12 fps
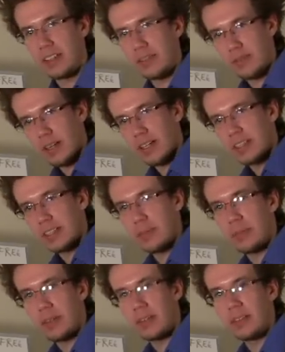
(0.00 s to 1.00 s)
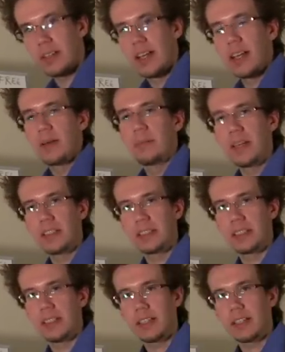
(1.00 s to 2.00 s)
It's a very simple,
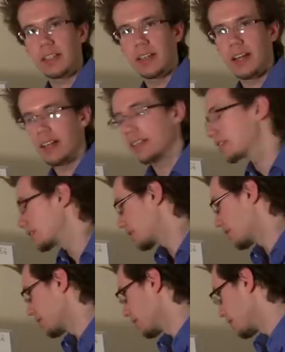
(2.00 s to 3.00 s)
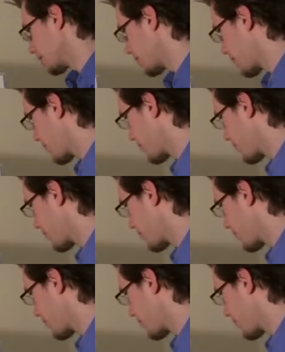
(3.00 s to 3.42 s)
basic analysis of it.